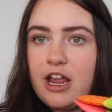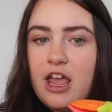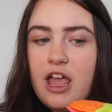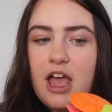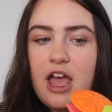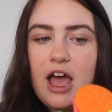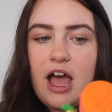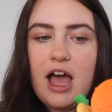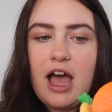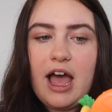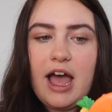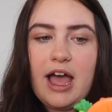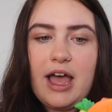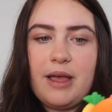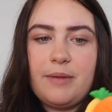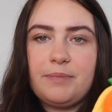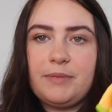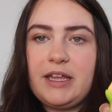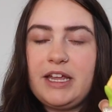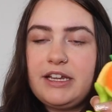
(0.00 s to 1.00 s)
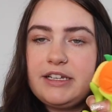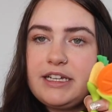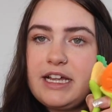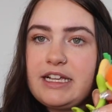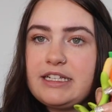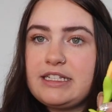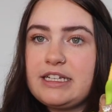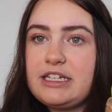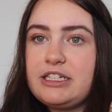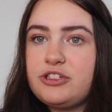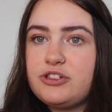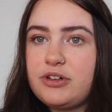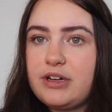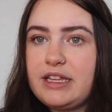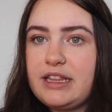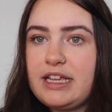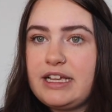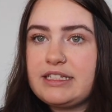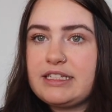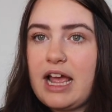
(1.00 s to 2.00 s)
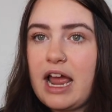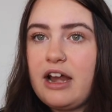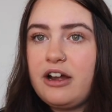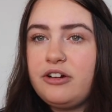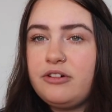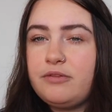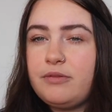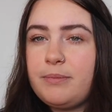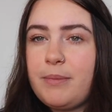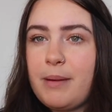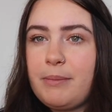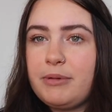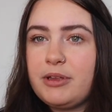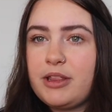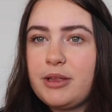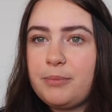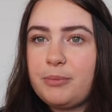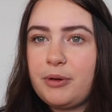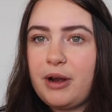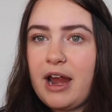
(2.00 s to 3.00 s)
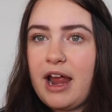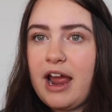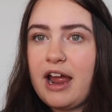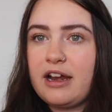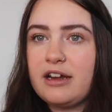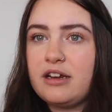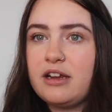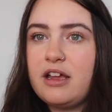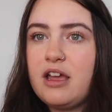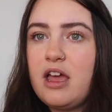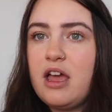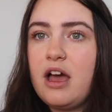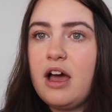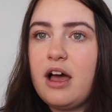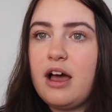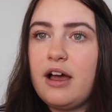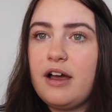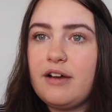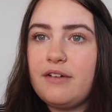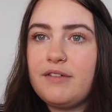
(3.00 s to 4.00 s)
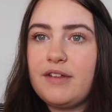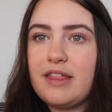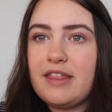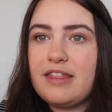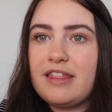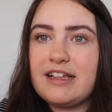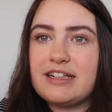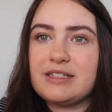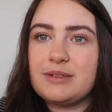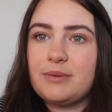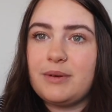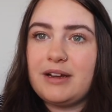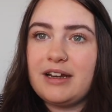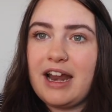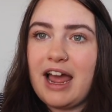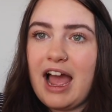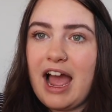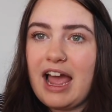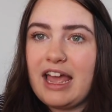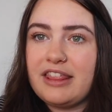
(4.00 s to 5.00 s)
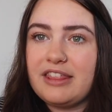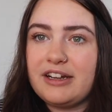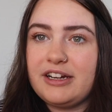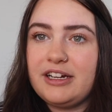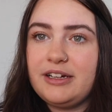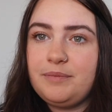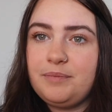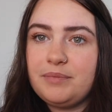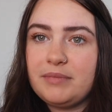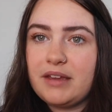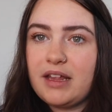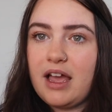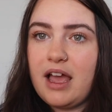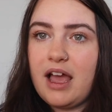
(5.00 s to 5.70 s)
He does enjoy these. I don't remember the brand of this one either,